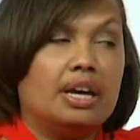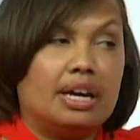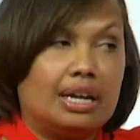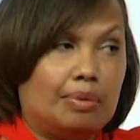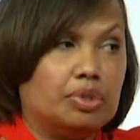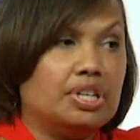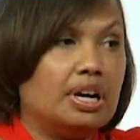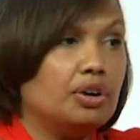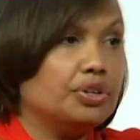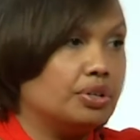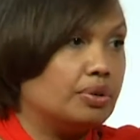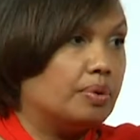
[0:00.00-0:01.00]
And I will
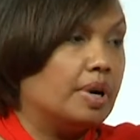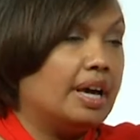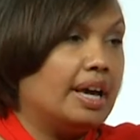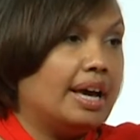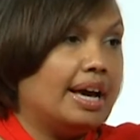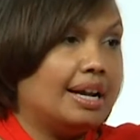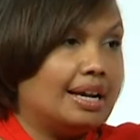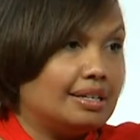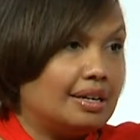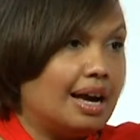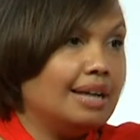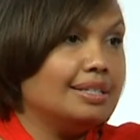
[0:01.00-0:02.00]
tell you, had I
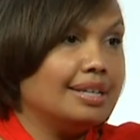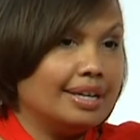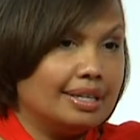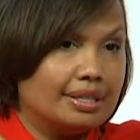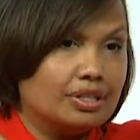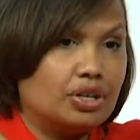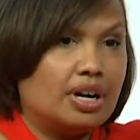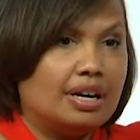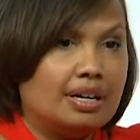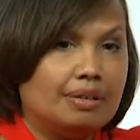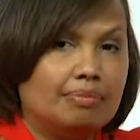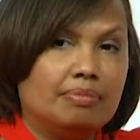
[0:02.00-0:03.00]
not taken the
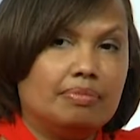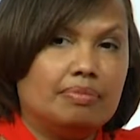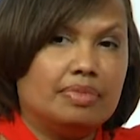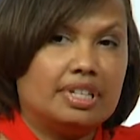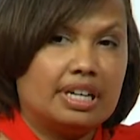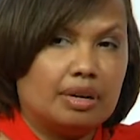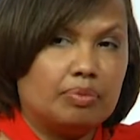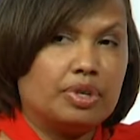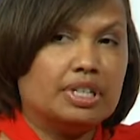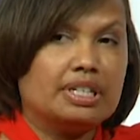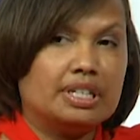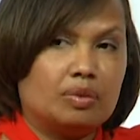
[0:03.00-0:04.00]
job that I
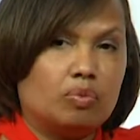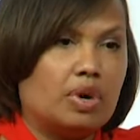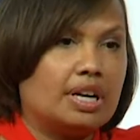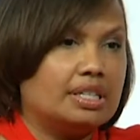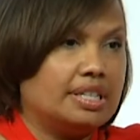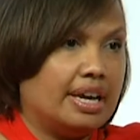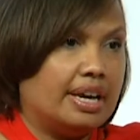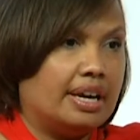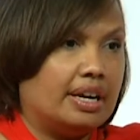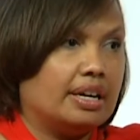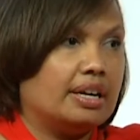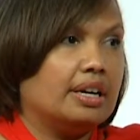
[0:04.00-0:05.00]
really didn't want to
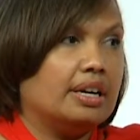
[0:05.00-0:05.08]
take,